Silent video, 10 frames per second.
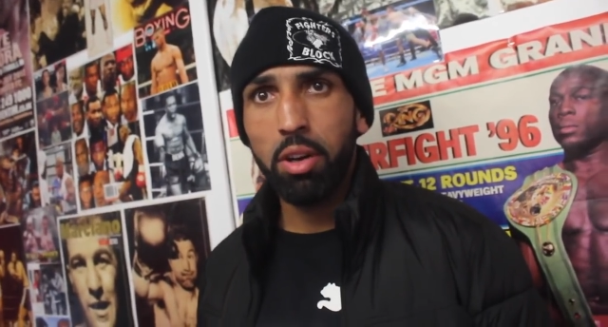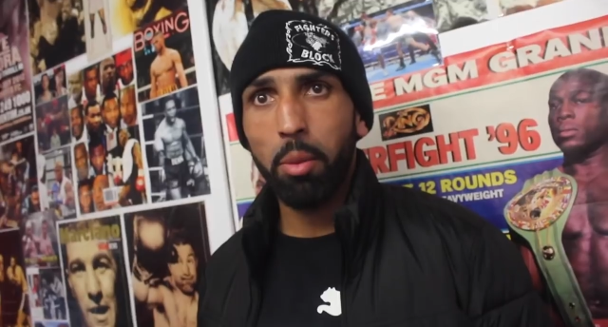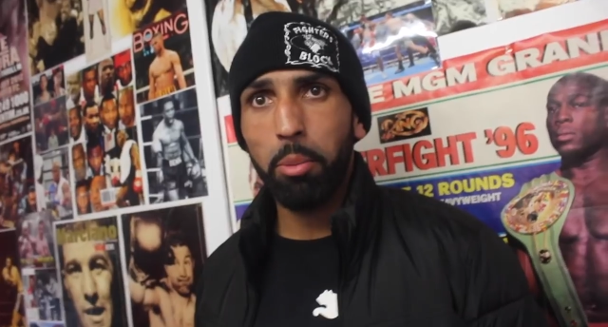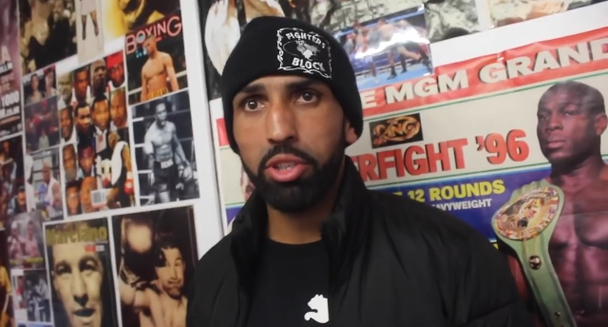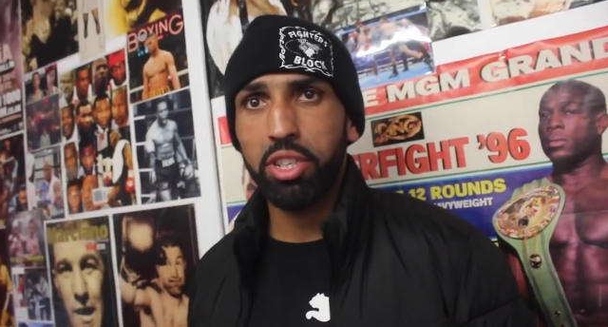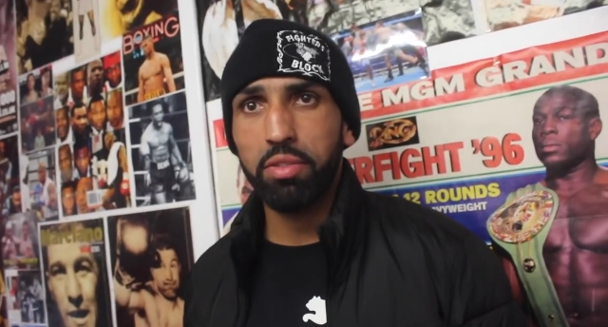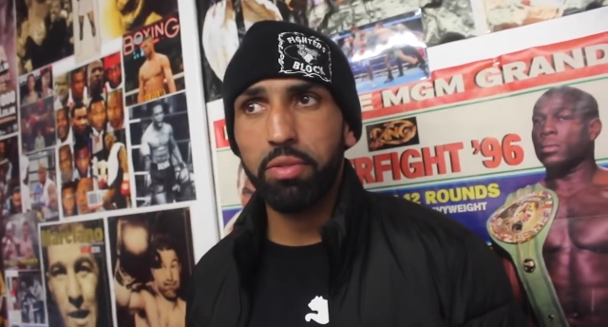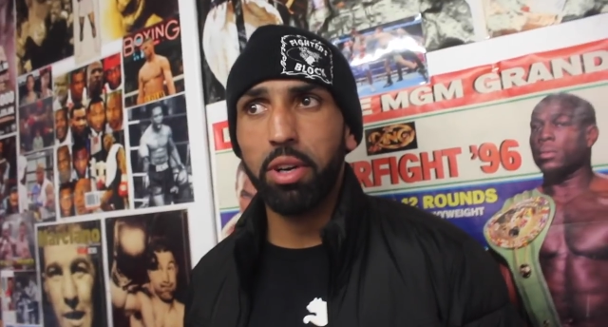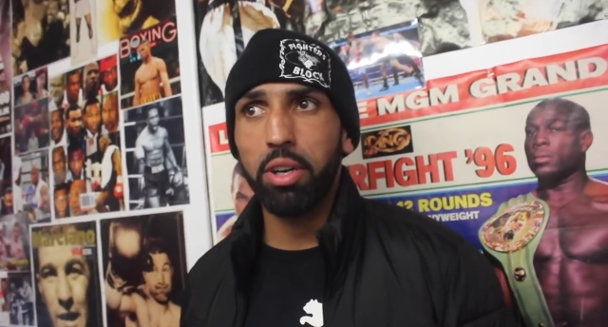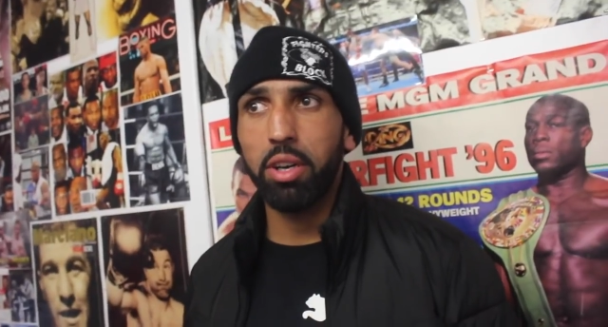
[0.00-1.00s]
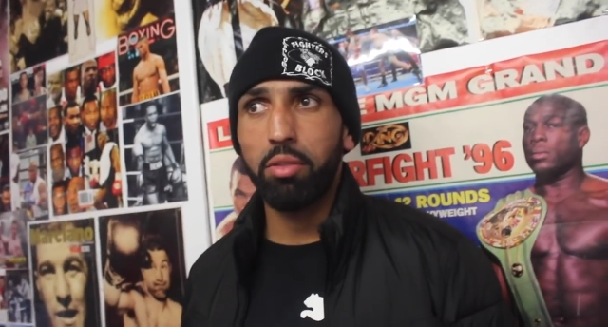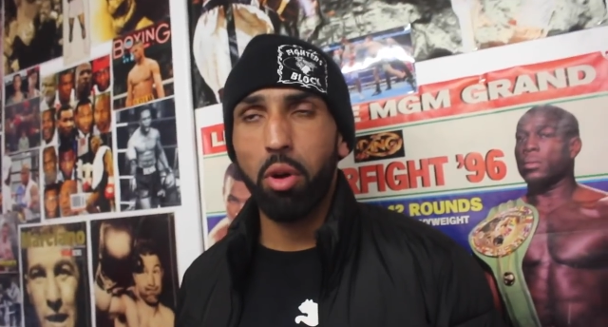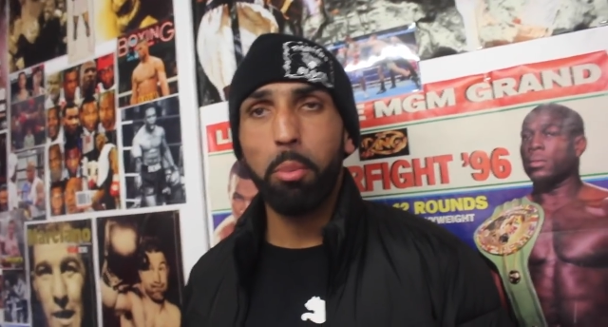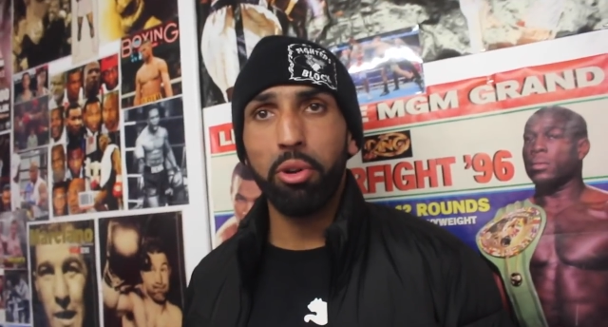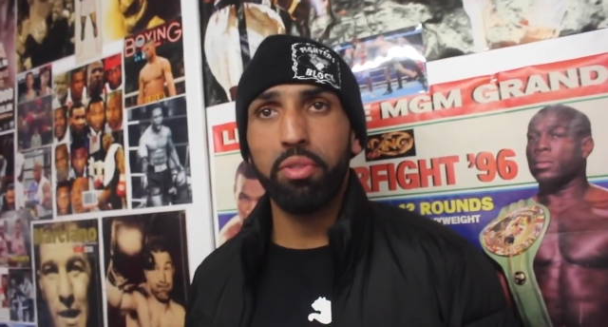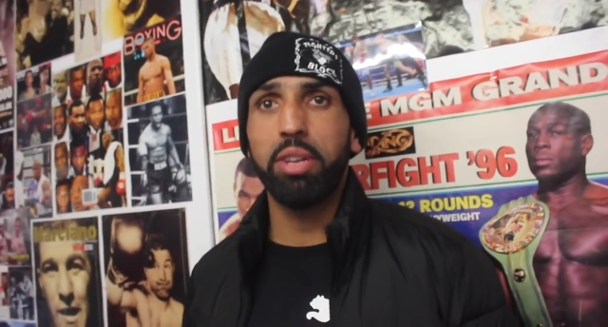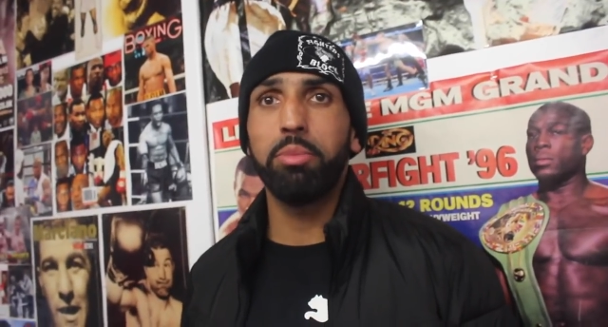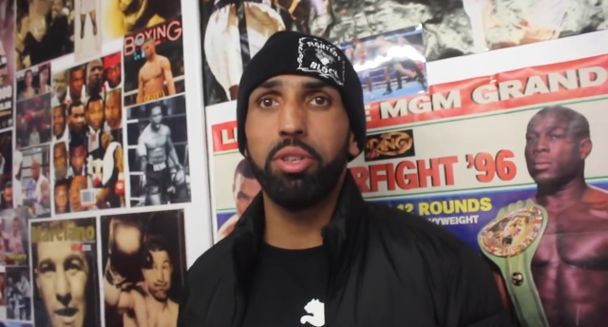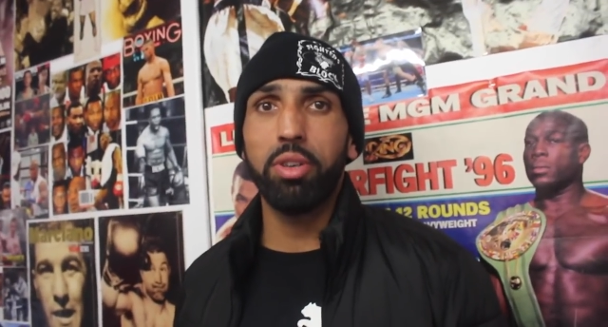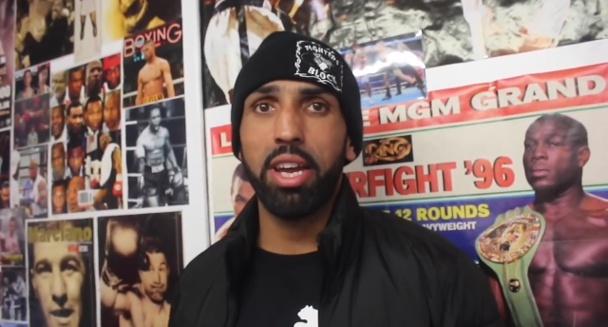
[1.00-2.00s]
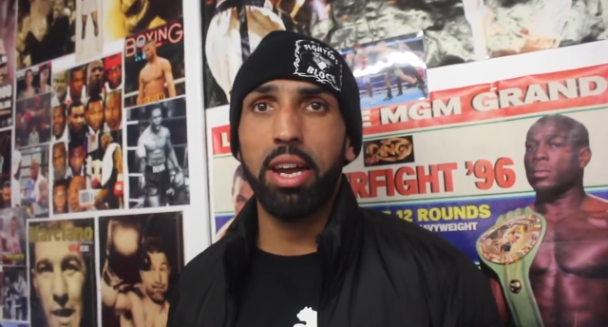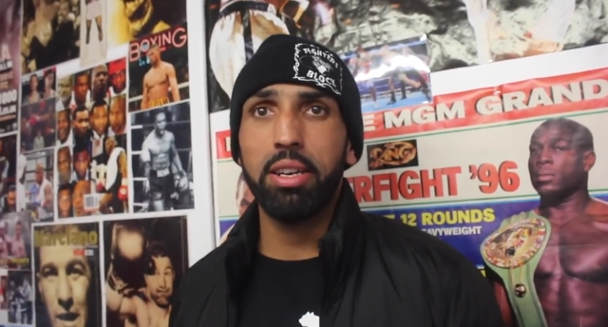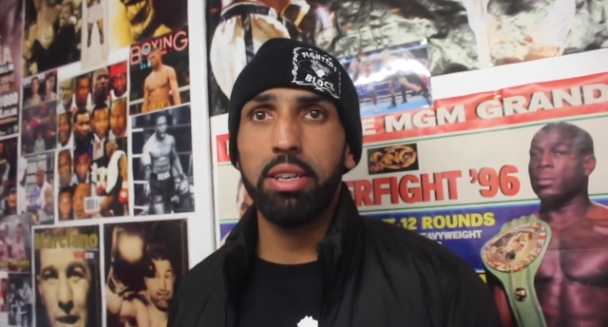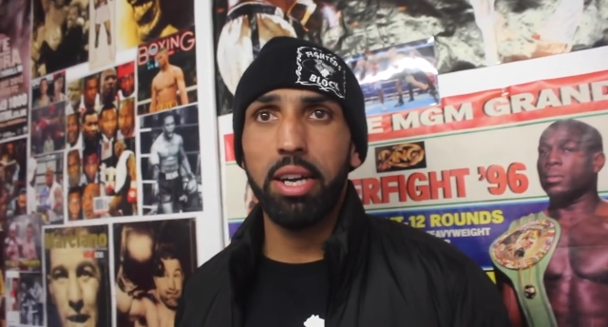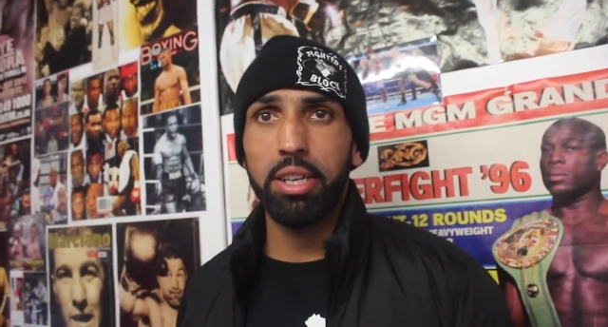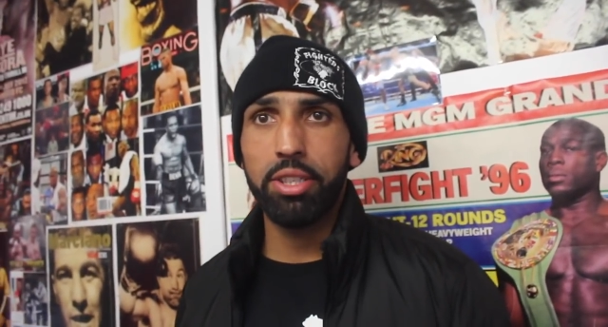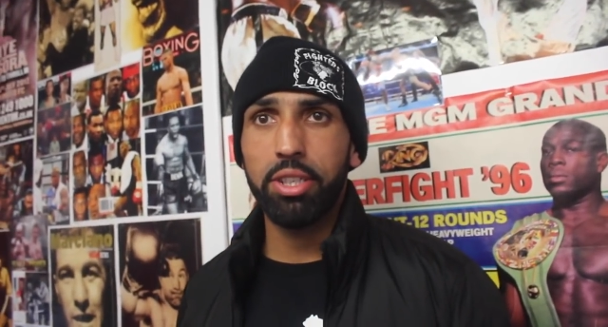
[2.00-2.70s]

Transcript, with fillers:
Speaker 1: a positive uh, role model for them to look at and